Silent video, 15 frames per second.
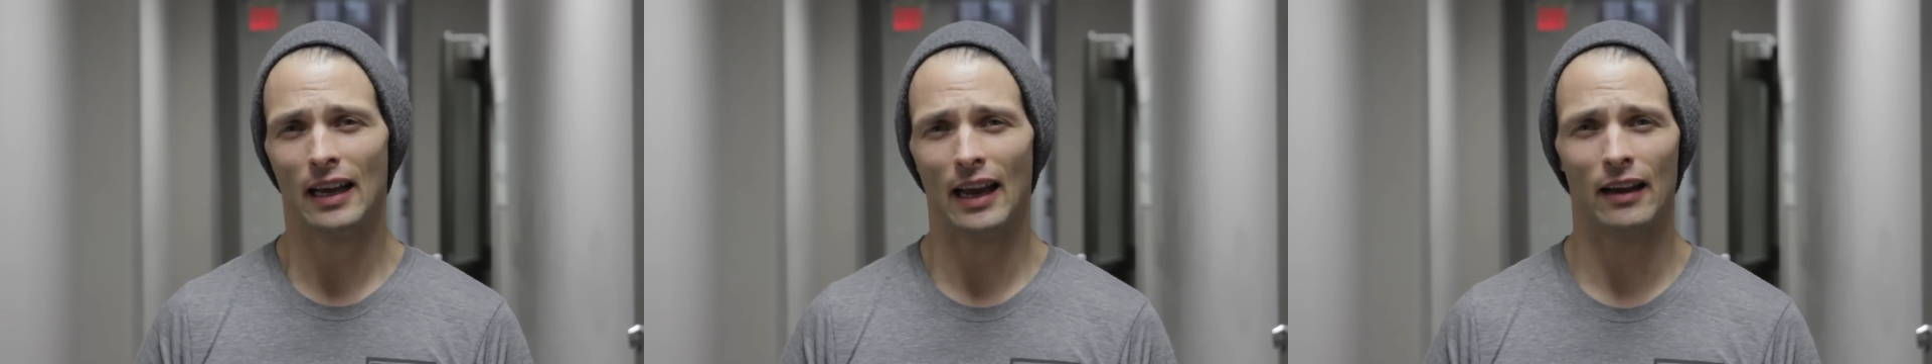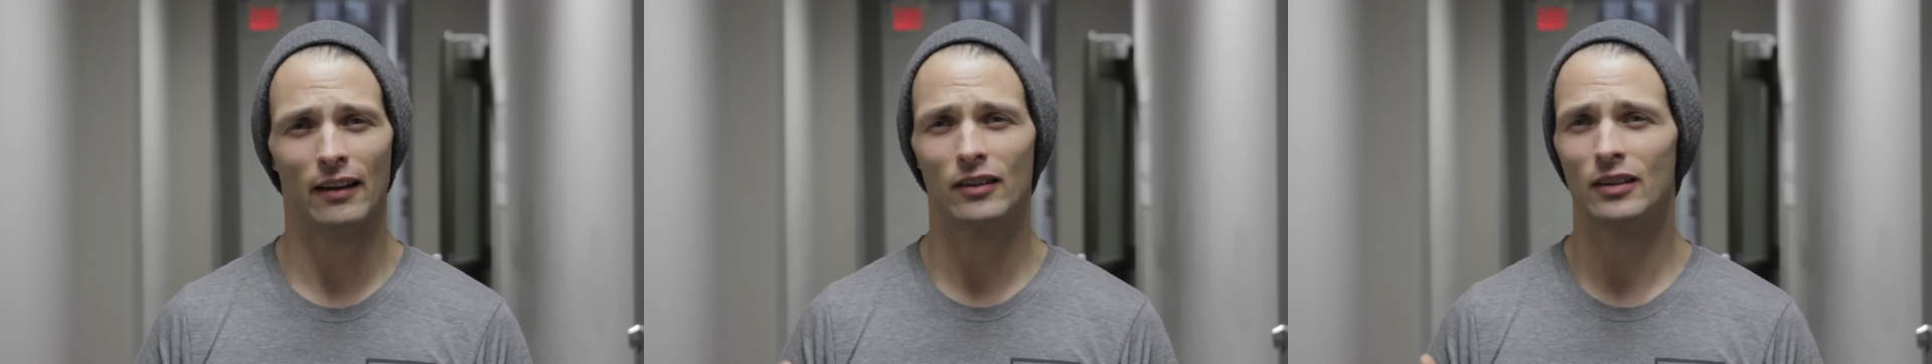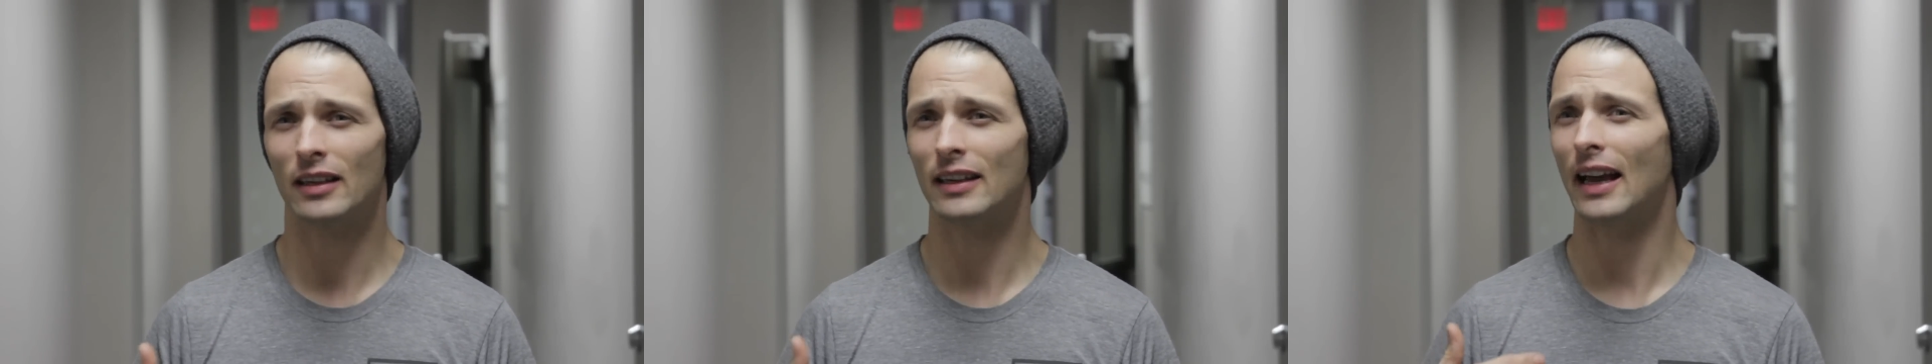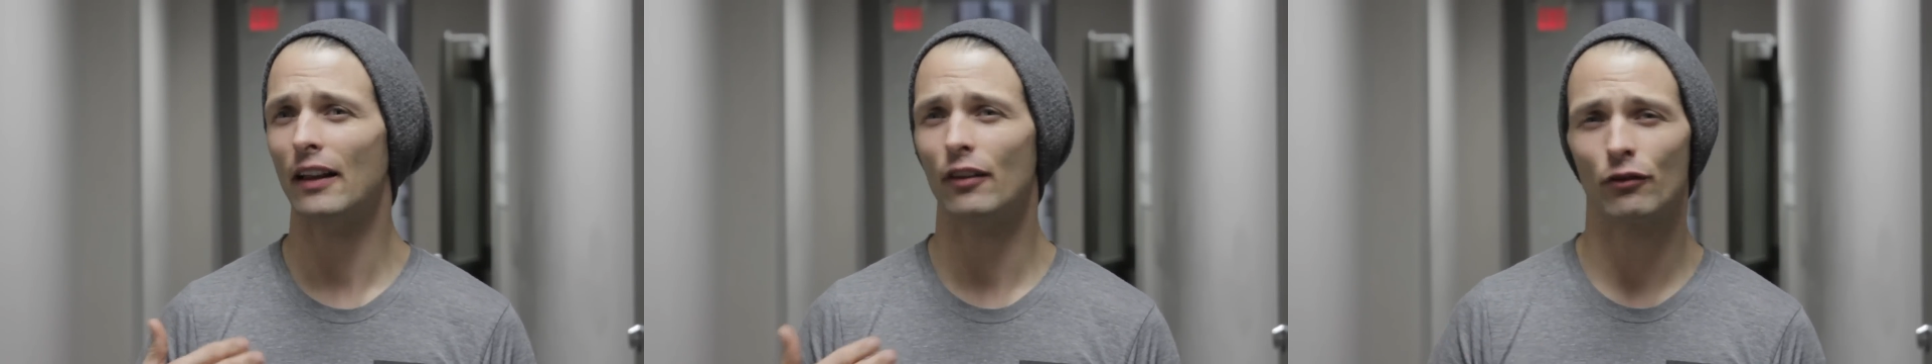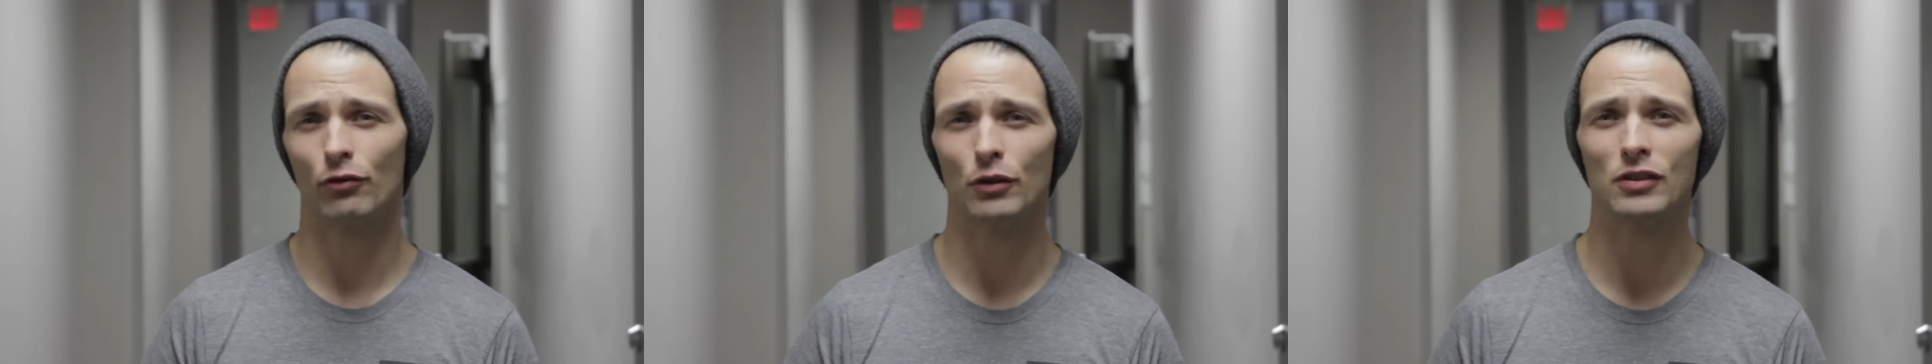and to get
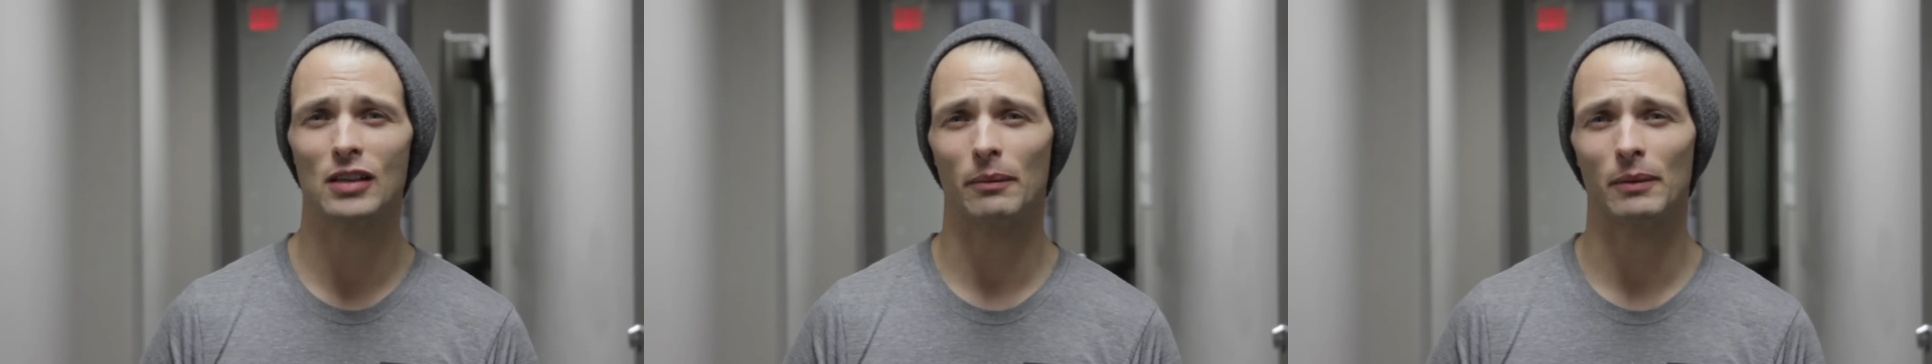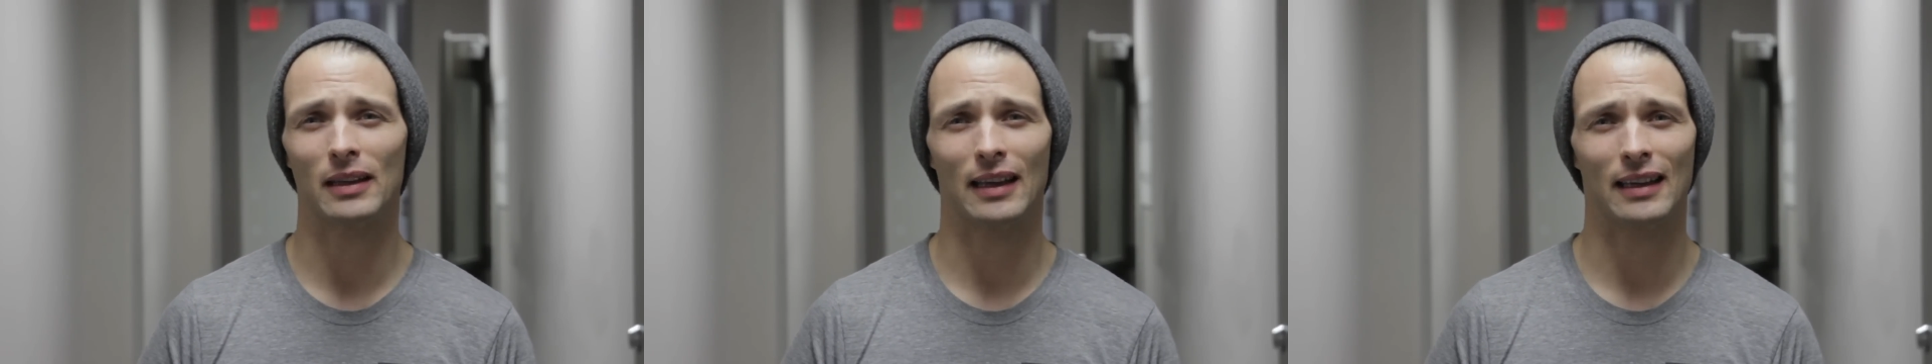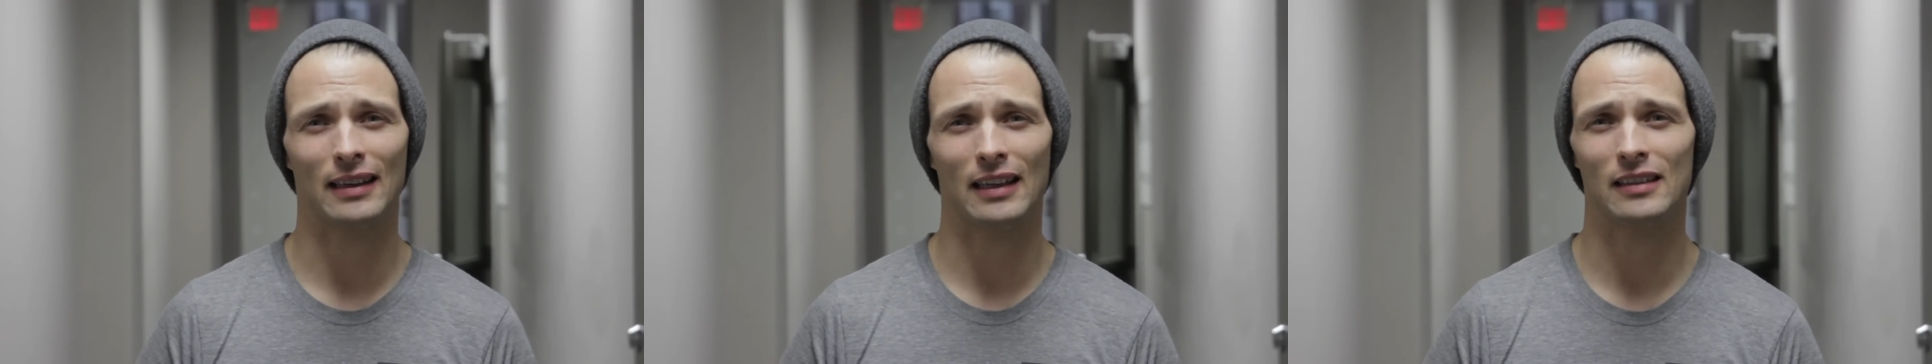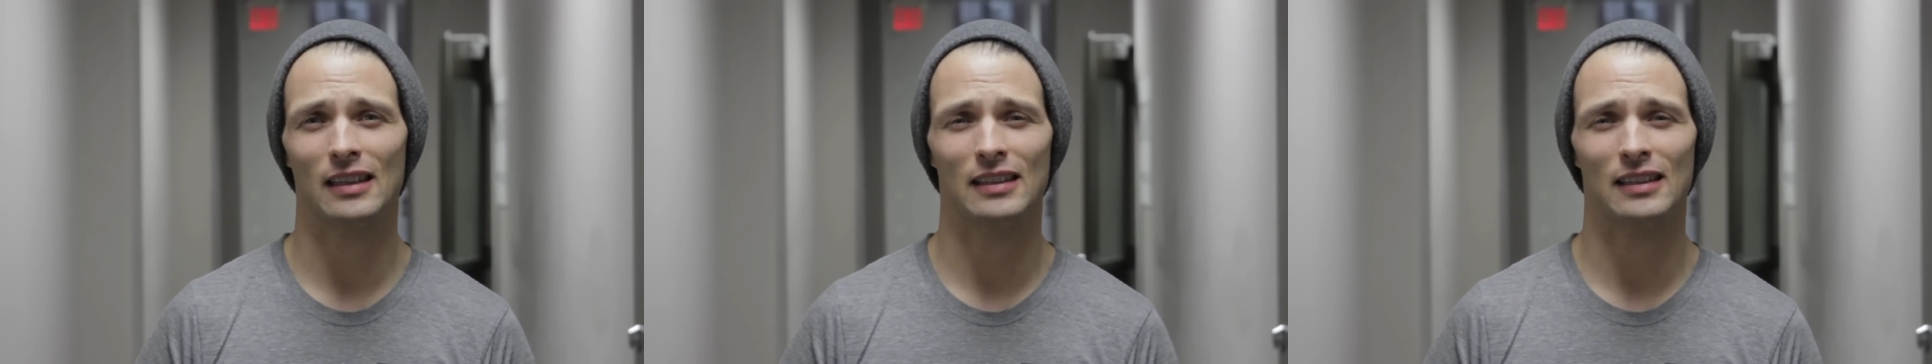through something like this